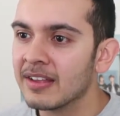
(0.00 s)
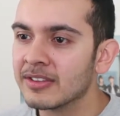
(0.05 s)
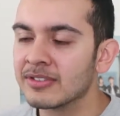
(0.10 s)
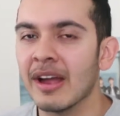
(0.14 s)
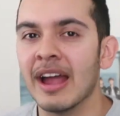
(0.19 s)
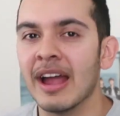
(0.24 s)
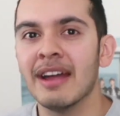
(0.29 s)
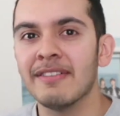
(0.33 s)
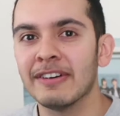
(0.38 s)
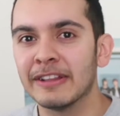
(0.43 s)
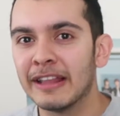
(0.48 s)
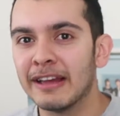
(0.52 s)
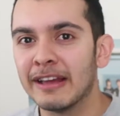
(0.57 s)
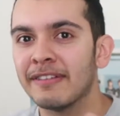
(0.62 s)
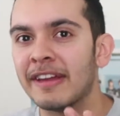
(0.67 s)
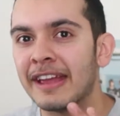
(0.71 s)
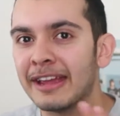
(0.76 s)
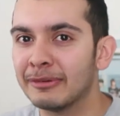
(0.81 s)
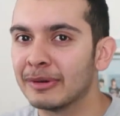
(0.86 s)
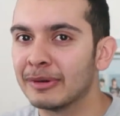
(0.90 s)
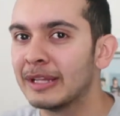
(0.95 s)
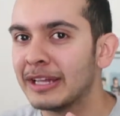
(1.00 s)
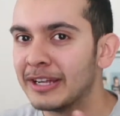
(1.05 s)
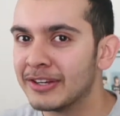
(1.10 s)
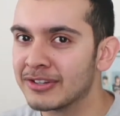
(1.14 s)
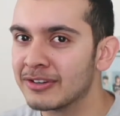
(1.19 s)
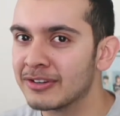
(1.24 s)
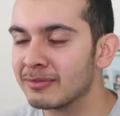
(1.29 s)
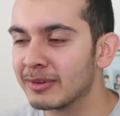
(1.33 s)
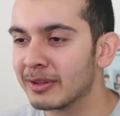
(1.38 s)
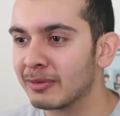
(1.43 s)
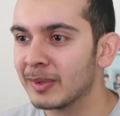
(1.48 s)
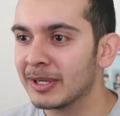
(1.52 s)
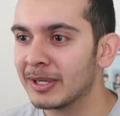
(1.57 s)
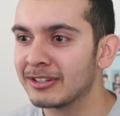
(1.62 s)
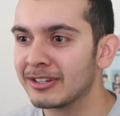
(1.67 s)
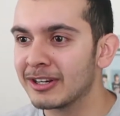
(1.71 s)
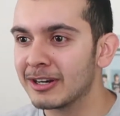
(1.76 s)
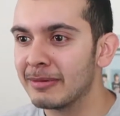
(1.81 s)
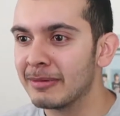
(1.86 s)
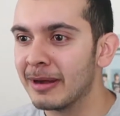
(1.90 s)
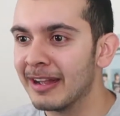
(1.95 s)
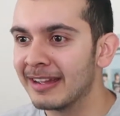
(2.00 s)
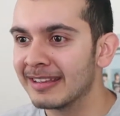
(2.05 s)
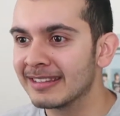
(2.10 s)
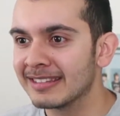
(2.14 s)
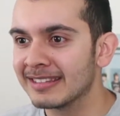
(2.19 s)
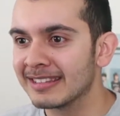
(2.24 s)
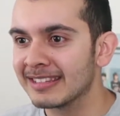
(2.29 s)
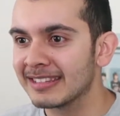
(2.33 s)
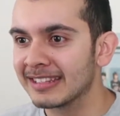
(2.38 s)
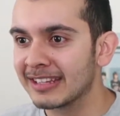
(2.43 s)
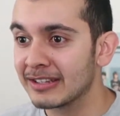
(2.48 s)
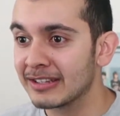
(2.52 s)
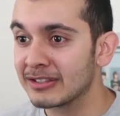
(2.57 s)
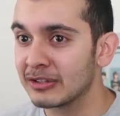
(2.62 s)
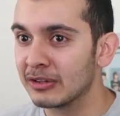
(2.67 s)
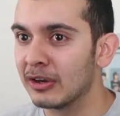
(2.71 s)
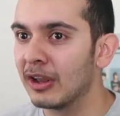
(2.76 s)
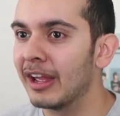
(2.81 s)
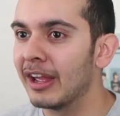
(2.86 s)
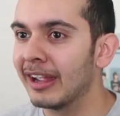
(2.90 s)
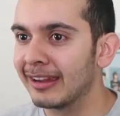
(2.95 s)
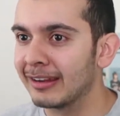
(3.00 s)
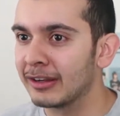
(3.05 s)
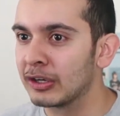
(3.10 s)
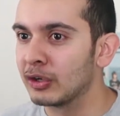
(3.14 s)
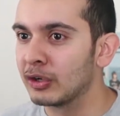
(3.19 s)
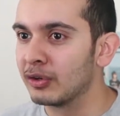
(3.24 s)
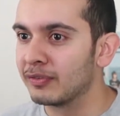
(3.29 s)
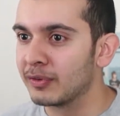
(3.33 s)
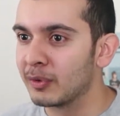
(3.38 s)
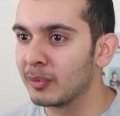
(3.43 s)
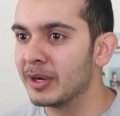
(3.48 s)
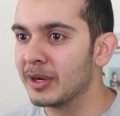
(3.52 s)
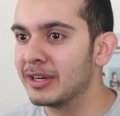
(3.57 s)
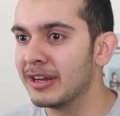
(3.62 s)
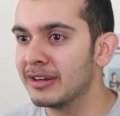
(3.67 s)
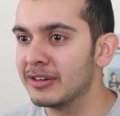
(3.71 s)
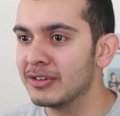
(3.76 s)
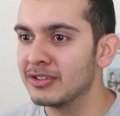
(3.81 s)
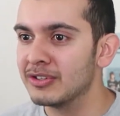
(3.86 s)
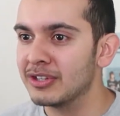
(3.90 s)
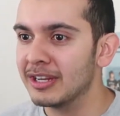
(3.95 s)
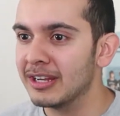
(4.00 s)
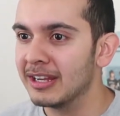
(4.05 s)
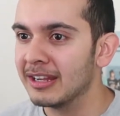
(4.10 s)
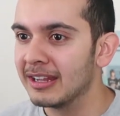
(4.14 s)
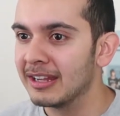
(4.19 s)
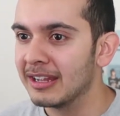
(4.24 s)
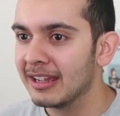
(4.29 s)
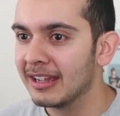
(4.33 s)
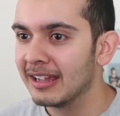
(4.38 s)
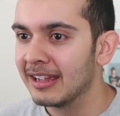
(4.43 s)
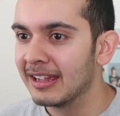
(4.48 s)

So I have a love hate relation with wind turbines because they're like good for wind energy,